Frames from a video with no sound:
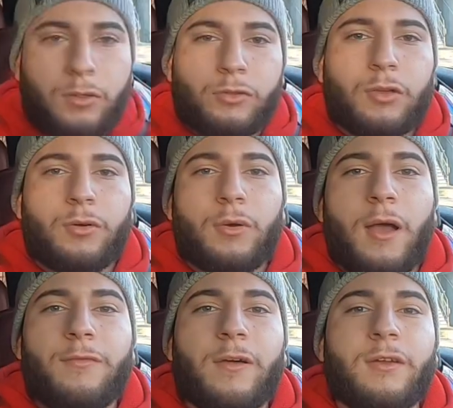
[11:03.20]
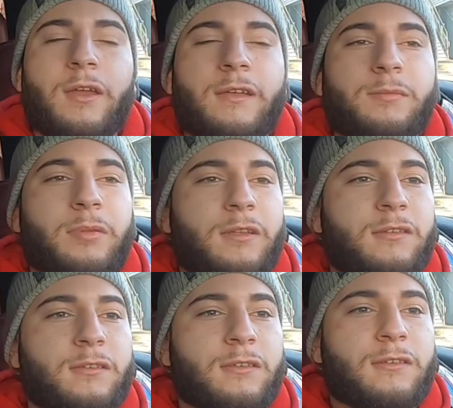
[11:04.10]
So I found a nice place
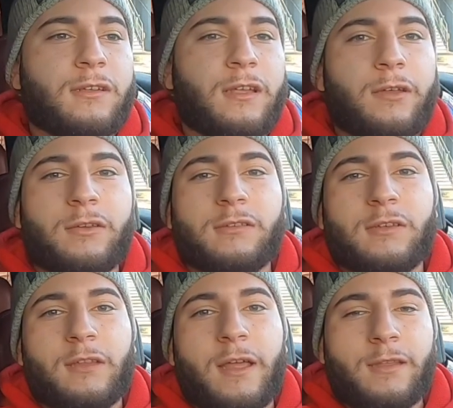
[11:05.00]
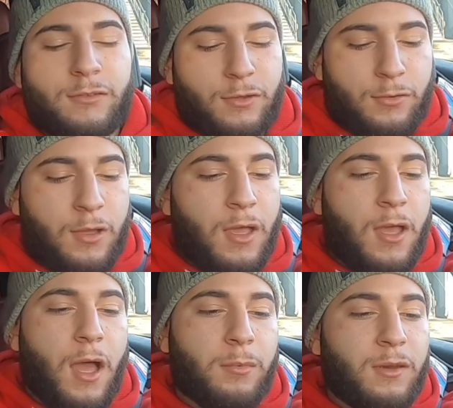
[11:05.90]
to just sit down and chill at, so
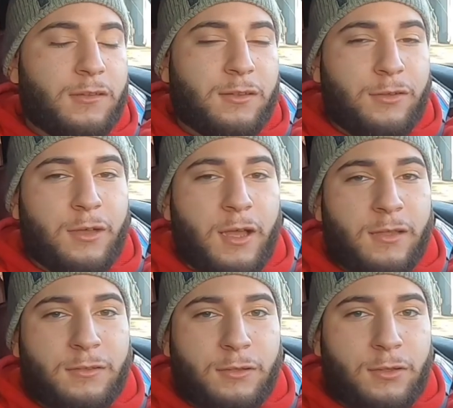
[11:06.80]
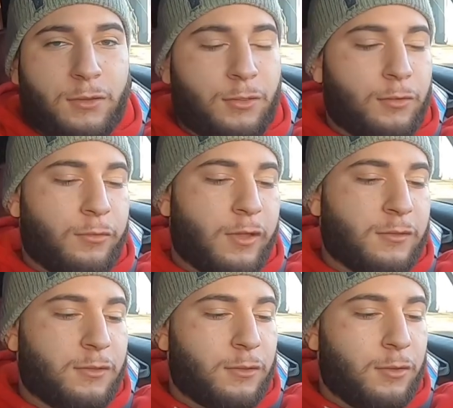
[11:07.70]
I'm gonna tell you guys the
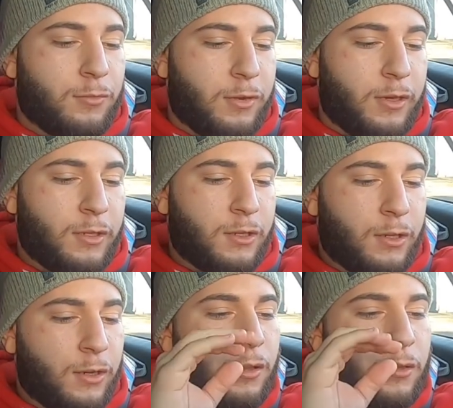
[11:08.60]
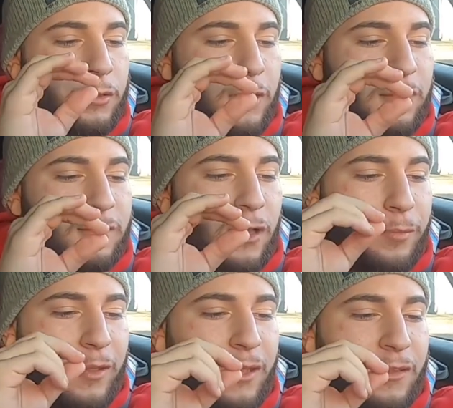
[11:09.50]
rest right here. Next
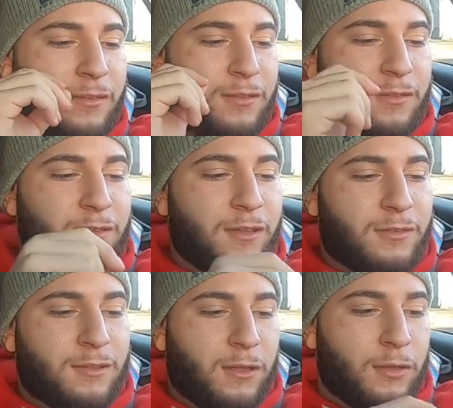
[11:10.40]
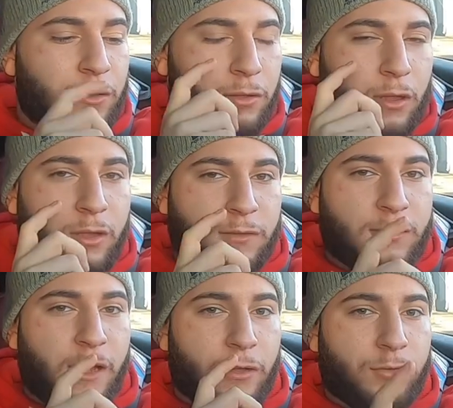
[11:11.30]
up is the CSL
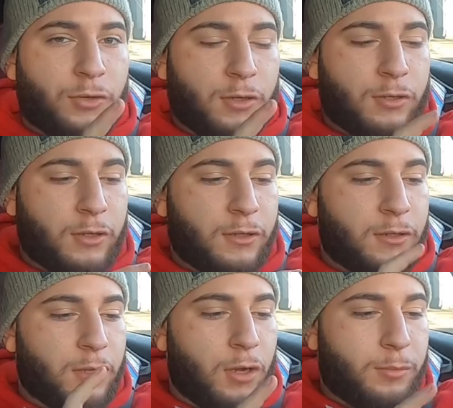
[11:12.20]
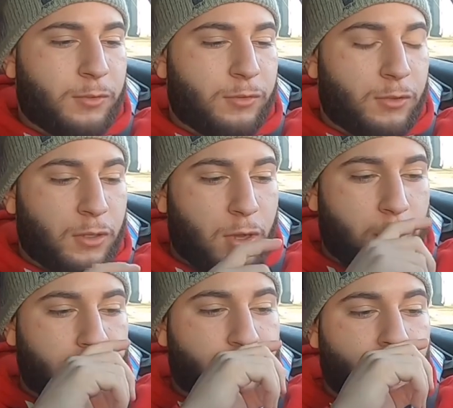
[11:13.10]
style trunk lid, the
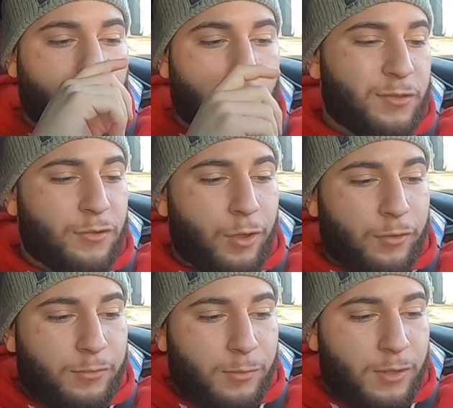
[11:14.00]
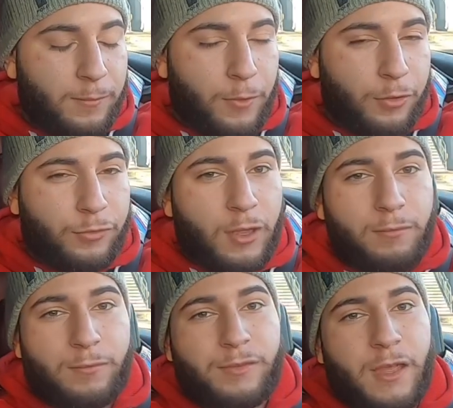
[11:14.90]
carbon trunk. This cost me, also
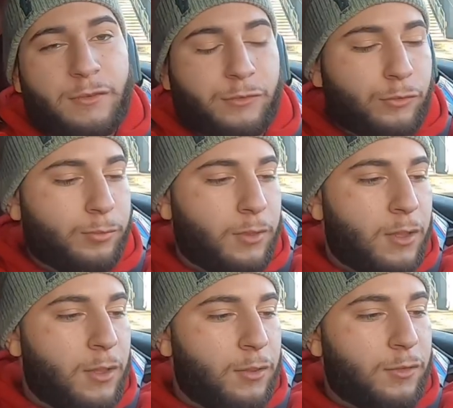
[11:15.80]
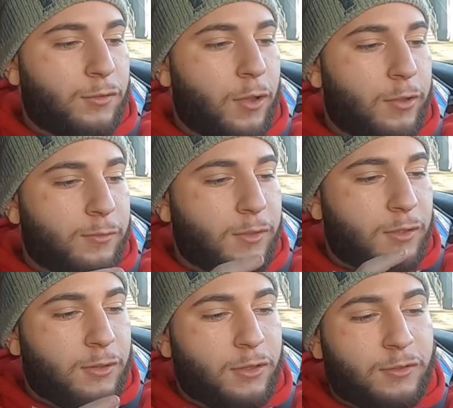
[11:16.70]
got from Status Group, this cost
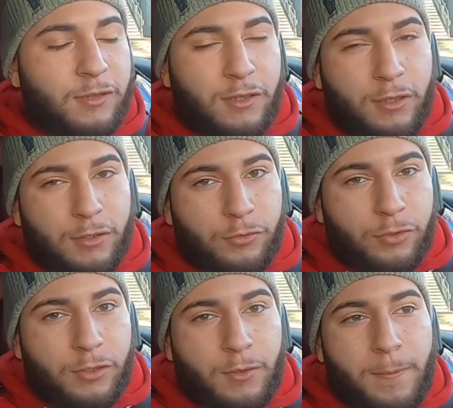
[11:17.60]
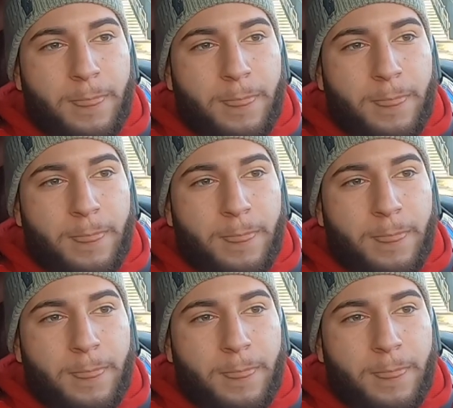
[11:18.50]
me $1,300